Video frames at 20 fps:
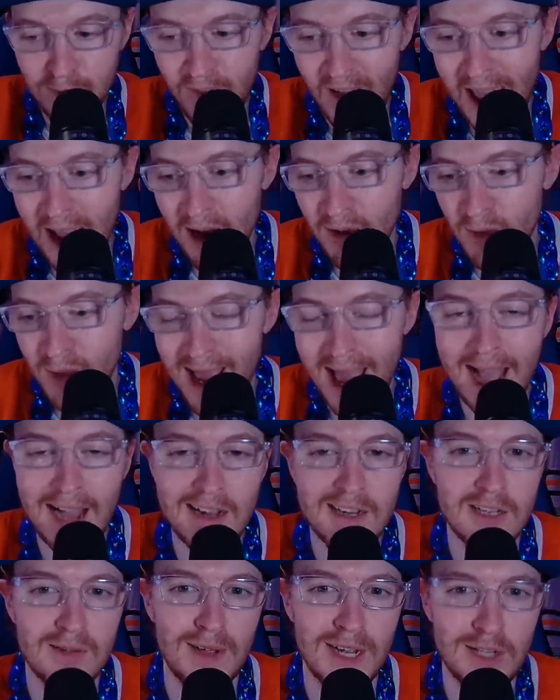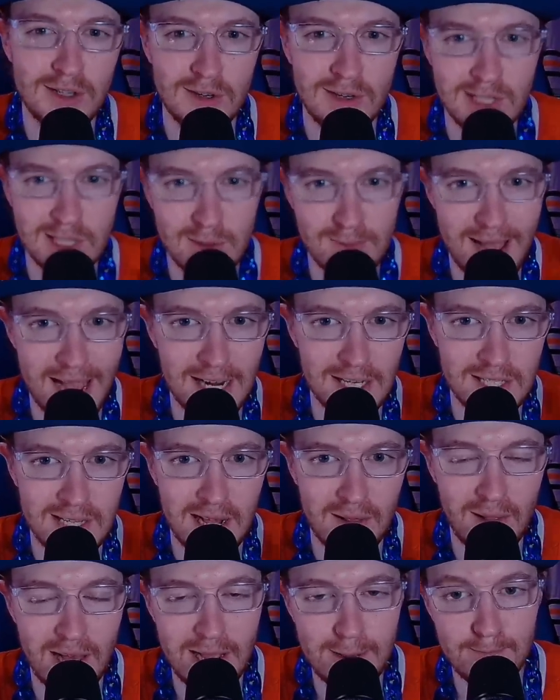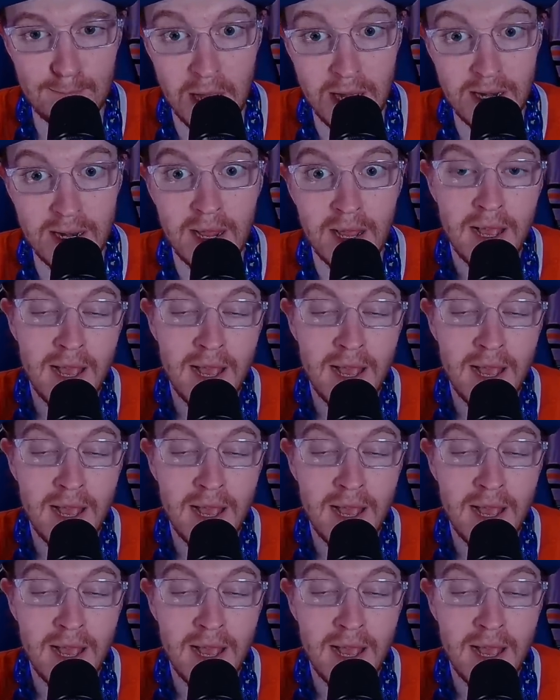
fan reaction, make sure to smash that like button.